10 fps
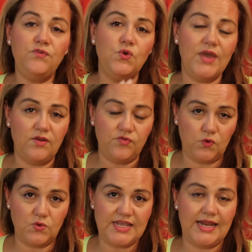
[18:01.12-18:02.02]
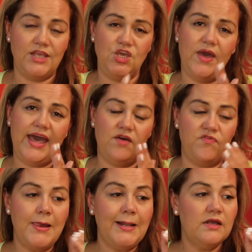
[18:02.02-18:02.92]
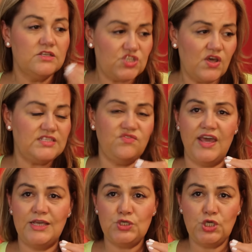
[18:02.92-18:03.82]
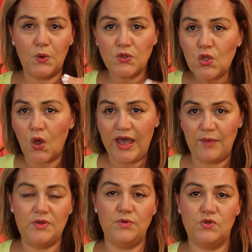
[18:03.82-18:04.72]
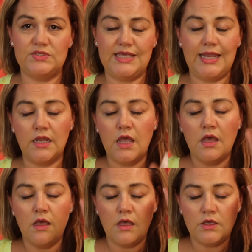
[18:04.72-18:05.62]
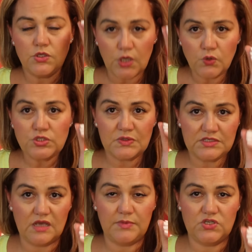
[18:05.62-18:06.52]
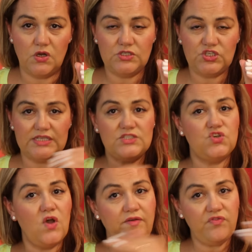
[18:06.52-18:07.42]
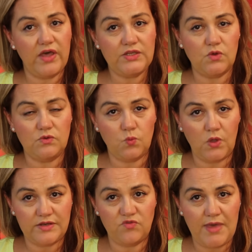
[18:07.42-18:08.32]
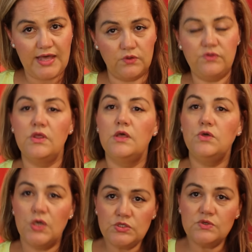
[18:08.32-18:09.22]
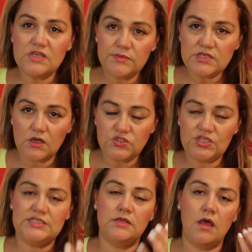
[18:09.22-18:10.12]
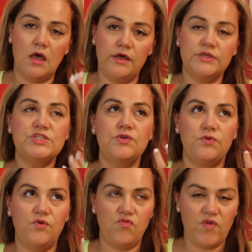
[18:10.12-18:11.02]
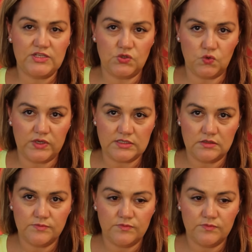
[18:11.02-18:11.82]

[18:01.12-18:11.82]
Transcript: if you can afford it and you have signs of aging, you are not happy with your skin, go to a dermatologist, try and find one word of mouth, go to a dermatologist and ask for a retinoid,